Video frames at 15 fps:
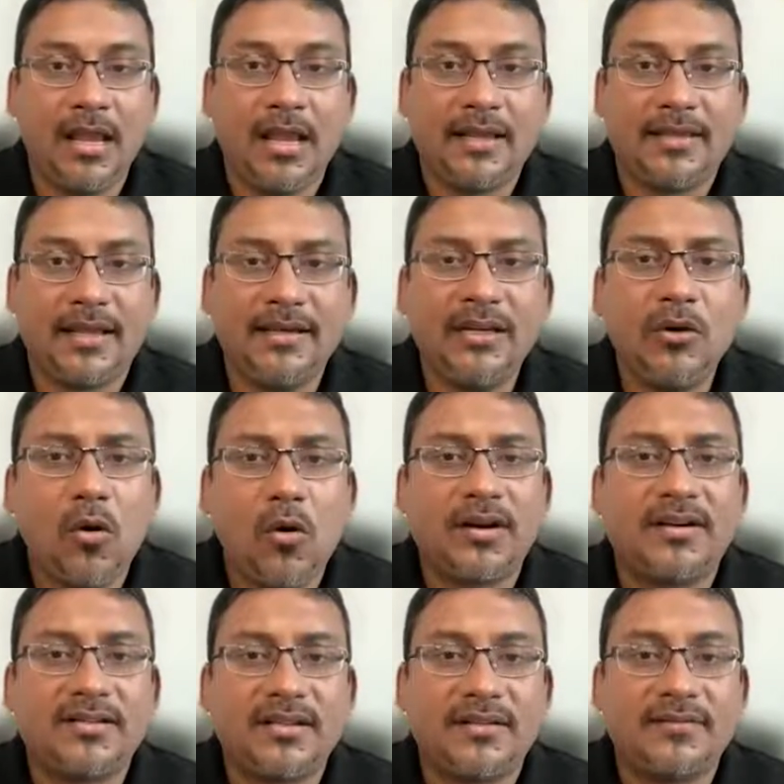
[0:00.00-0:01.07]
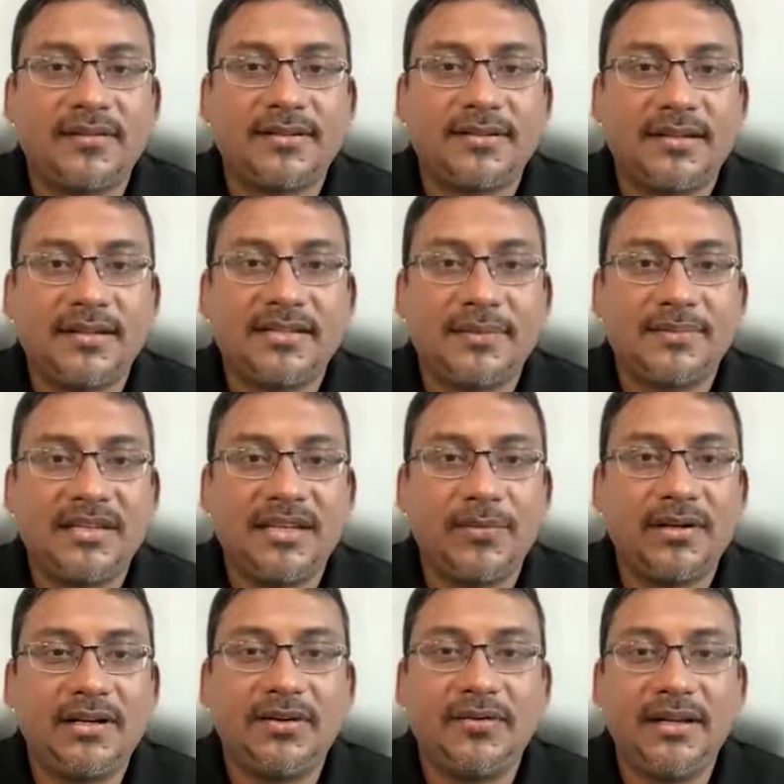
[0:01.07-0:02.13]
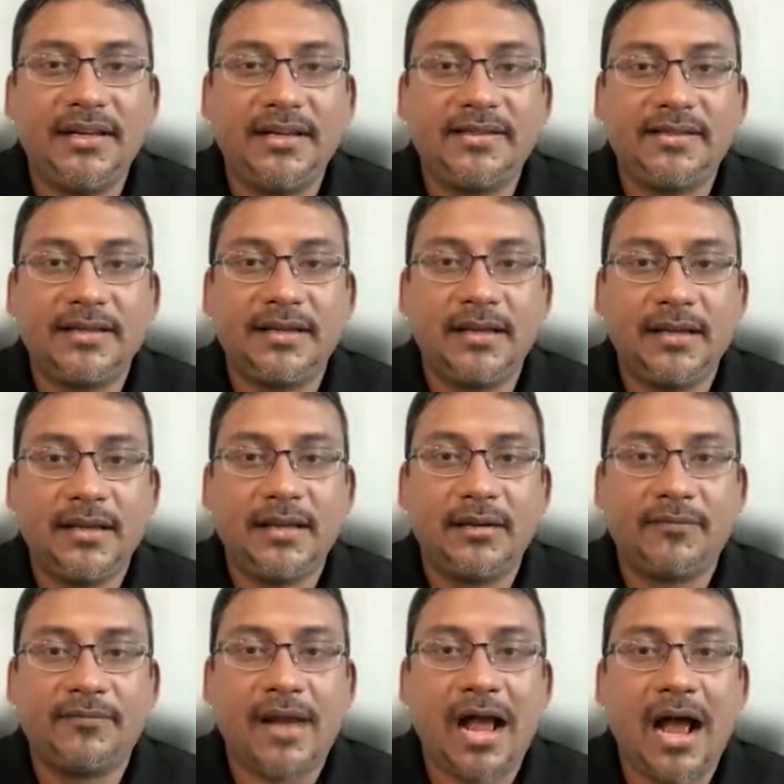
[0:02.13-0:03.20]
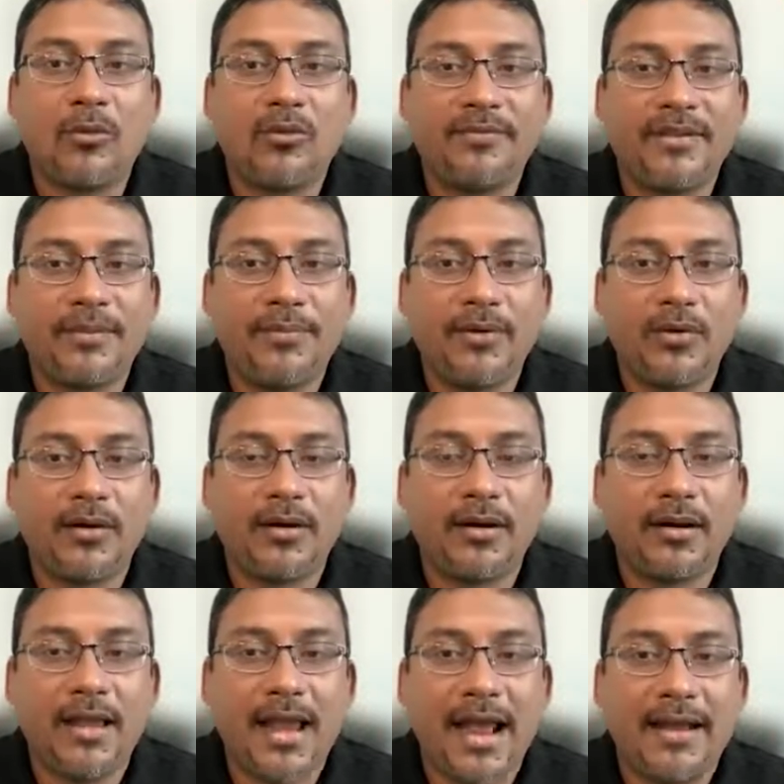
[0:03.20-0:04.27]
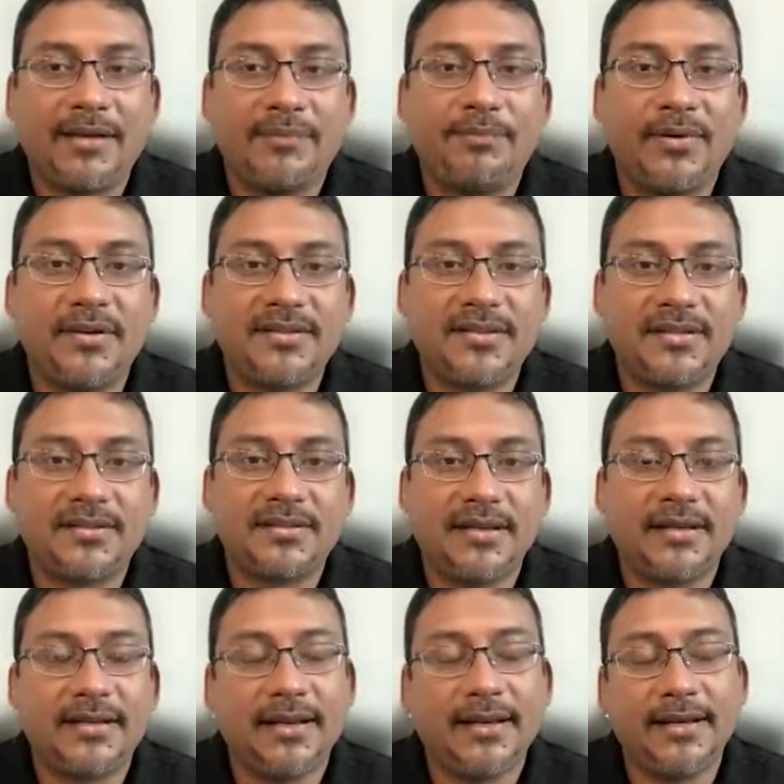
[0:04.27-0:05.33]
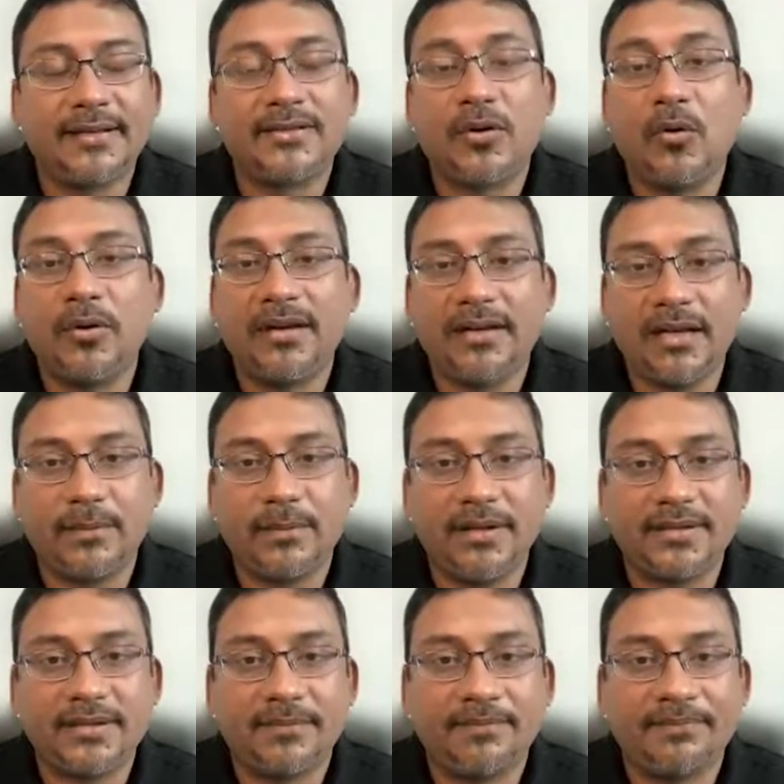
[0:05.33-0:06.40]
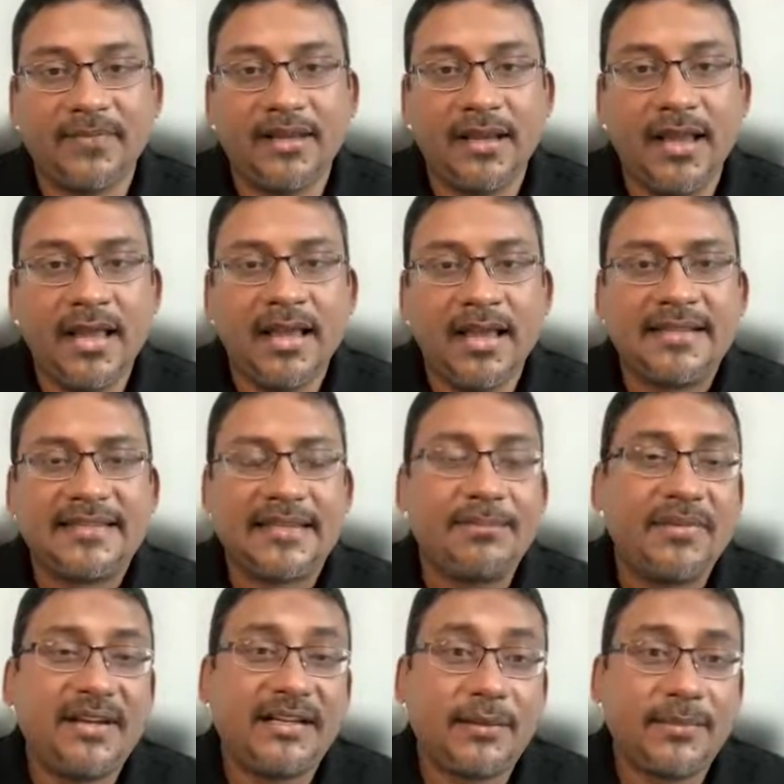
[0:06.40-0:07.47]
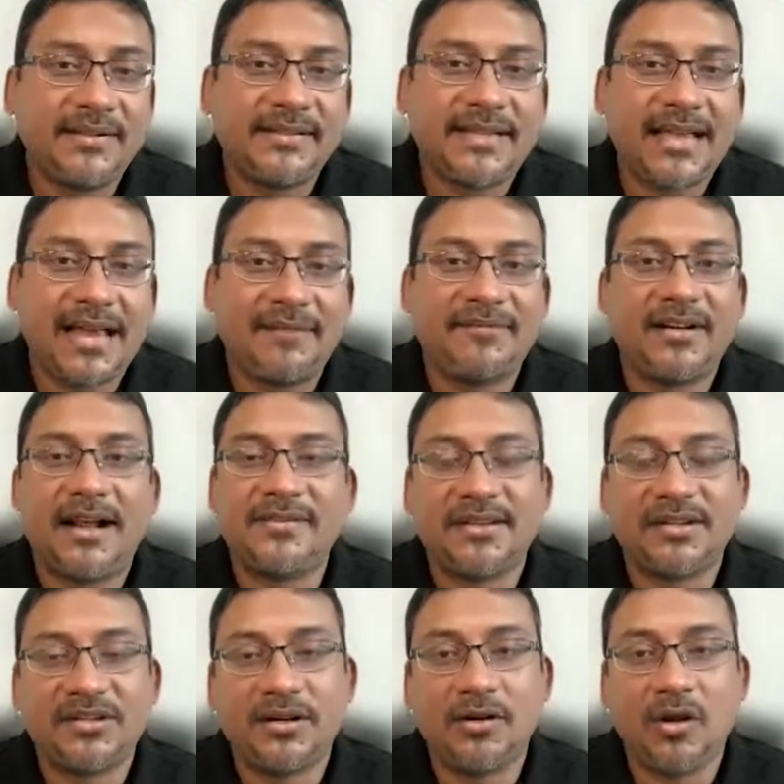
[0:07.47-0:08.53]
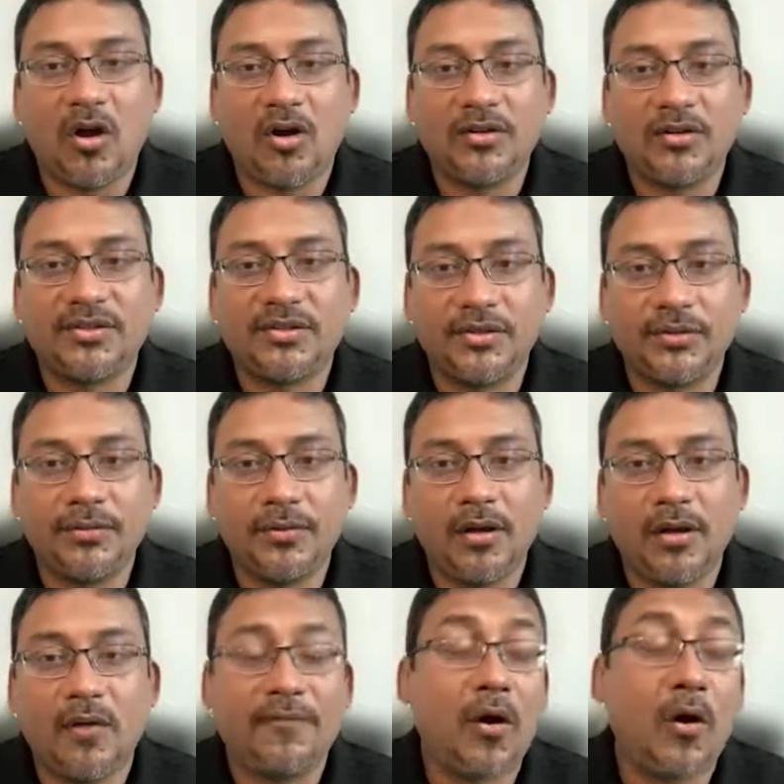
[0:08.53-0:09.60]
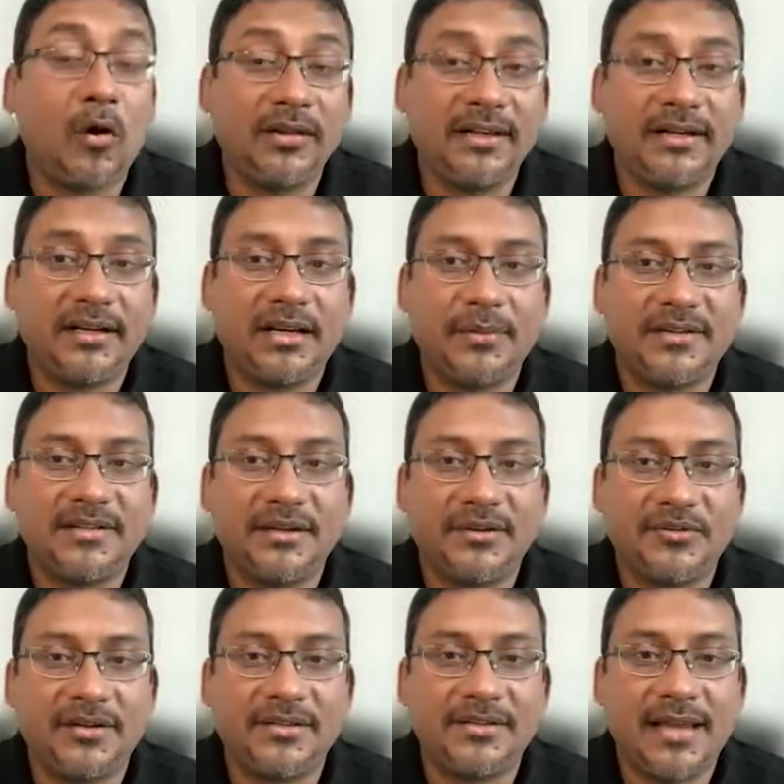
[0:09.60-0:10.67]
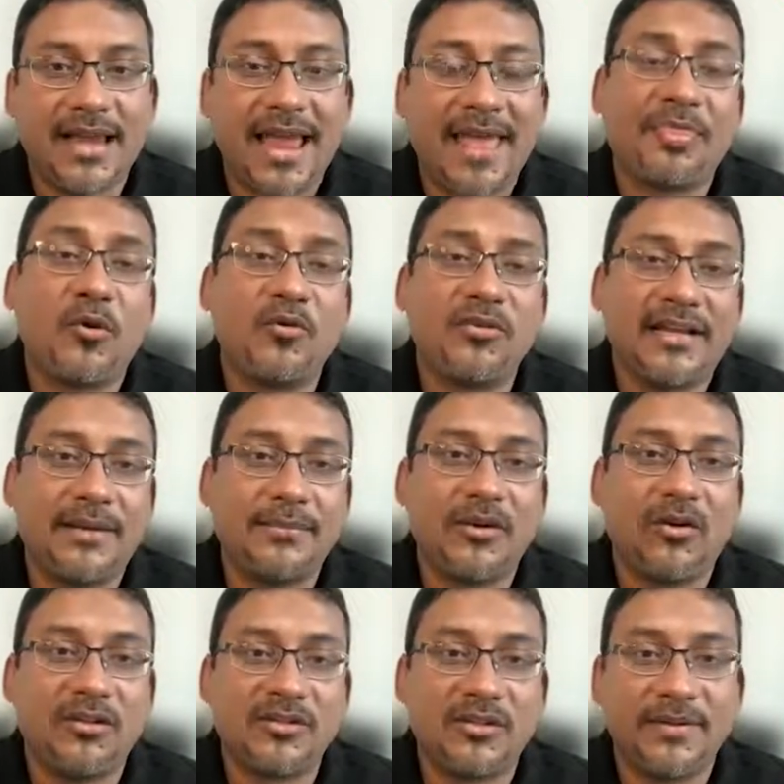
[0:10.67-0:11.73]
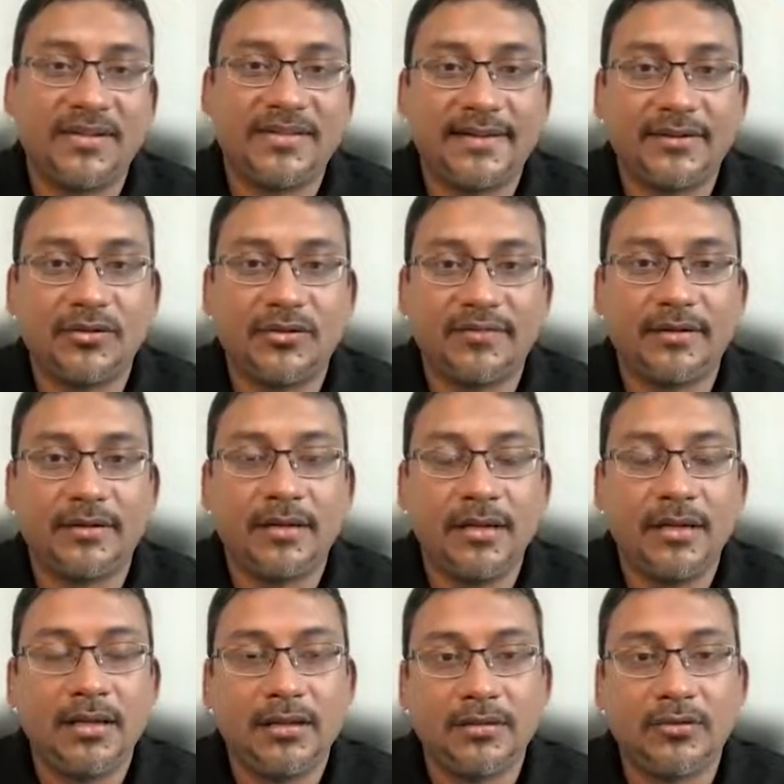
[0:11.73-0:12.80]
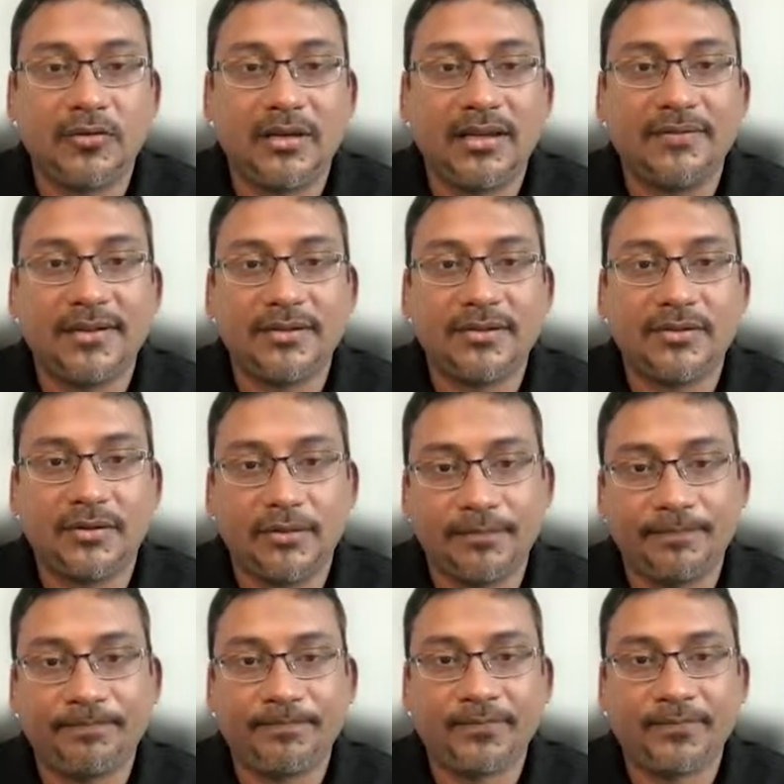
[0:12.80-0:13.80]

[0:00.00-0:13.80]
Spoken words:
The new order service subsequently reads out of the broker and it posts it in its own database. Some databases have transaction logs too of all the database entries, and those can also be sent over to the event store.